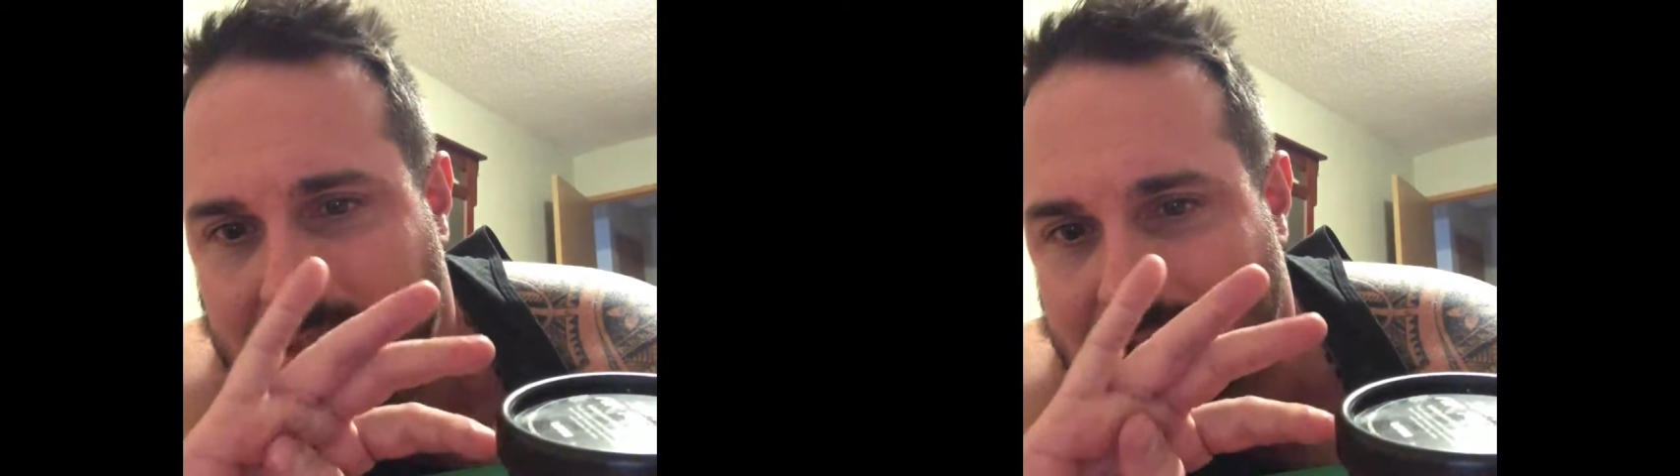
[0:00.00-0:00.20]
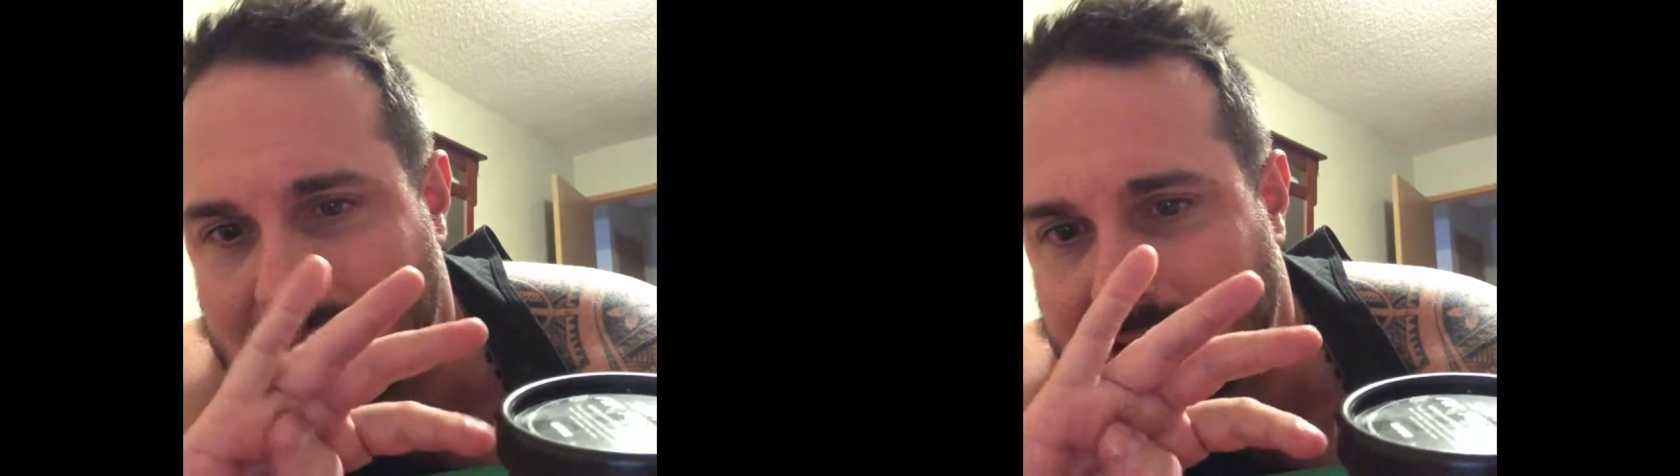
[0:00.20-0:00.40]

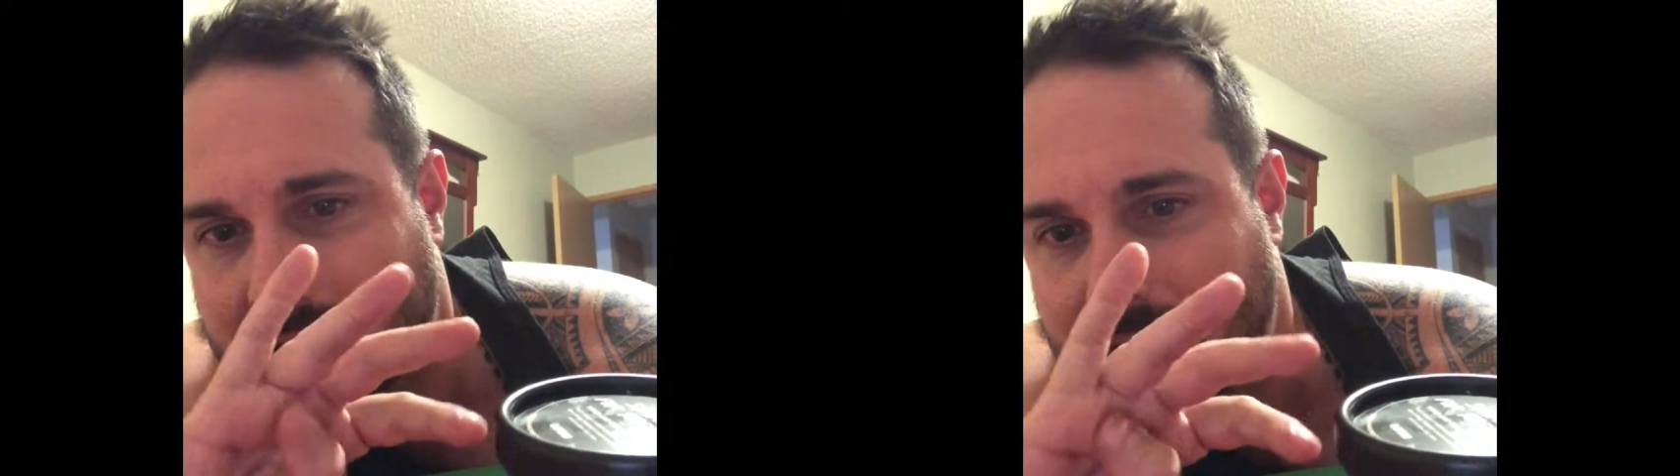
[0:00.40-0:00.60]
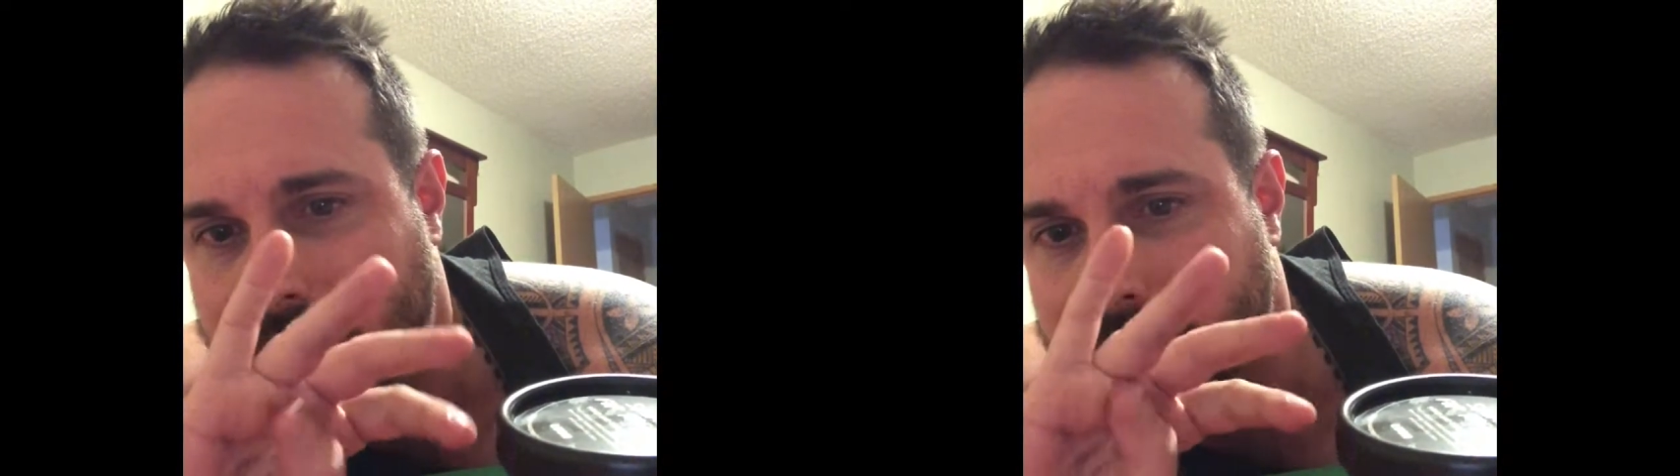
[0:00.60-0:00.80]
As you see, I
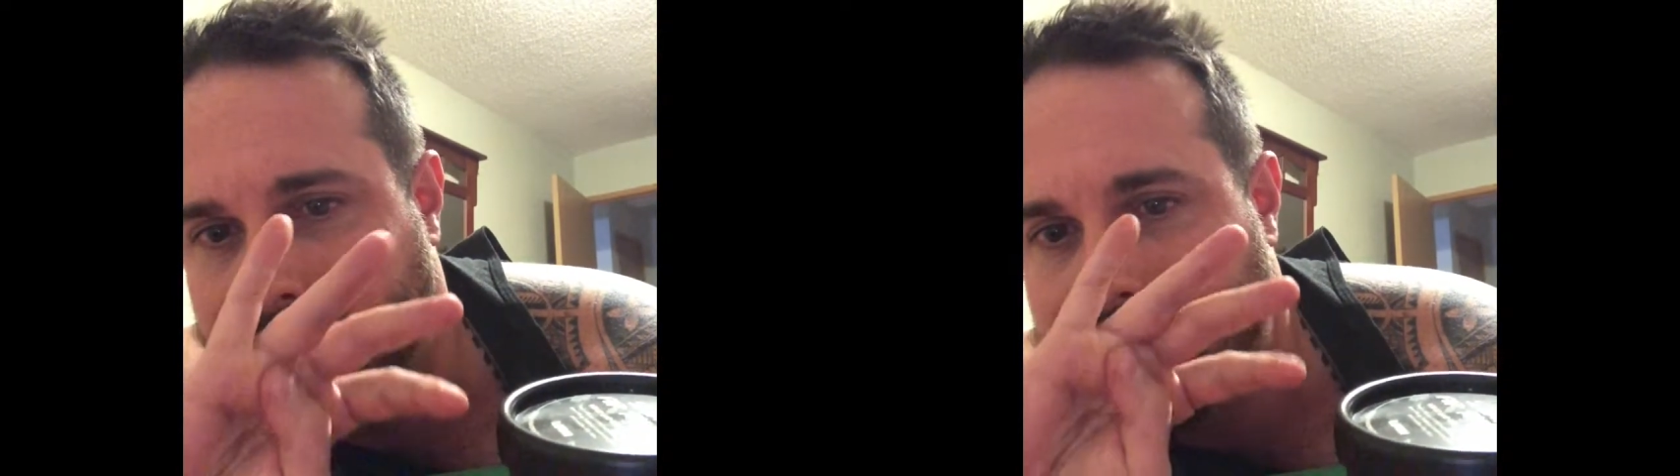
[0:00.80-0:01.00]
got a little bit of